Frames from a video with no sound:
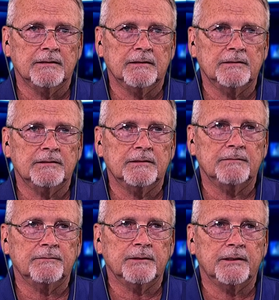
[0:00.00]
let's see
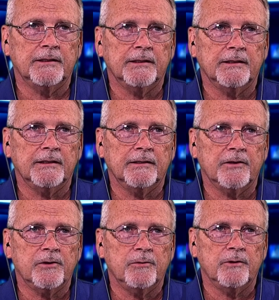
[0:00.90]
if we can't get it
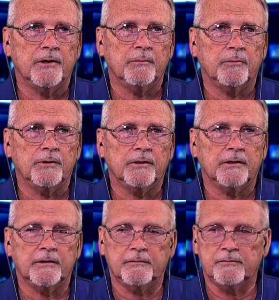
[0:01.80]
queued up with
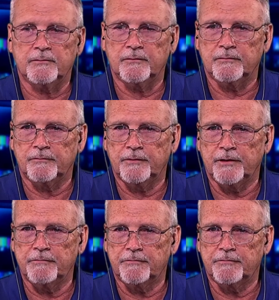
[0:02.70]
a very